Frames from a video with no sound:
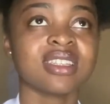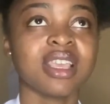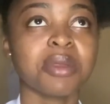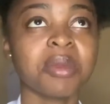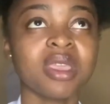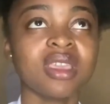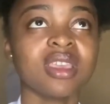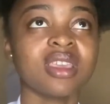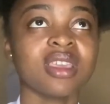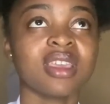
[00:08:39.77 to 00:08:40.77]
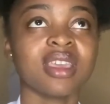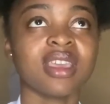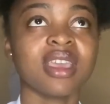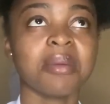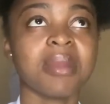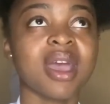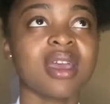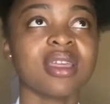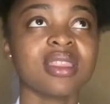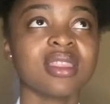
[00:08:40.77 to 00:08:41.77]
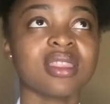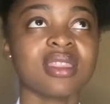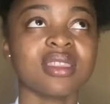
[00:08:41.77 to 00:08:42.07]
like maybe a month